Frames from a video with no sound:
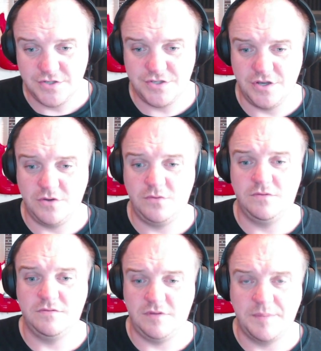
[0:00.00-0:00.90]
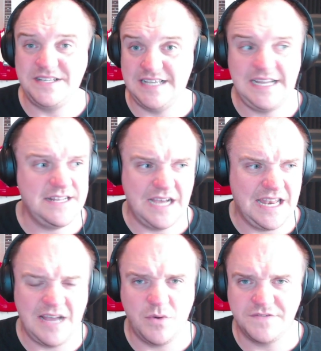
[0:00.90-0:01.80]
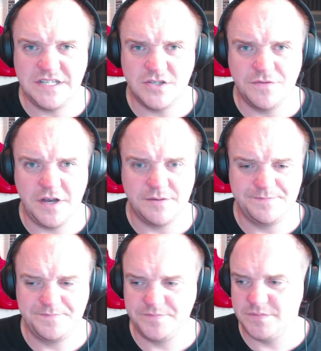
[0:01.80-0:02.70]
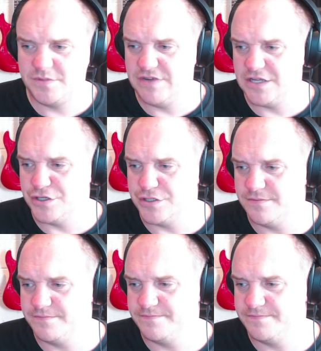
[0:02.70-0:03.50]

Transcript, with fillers: So I'm excited. I like what I've seen so far. It's been really good.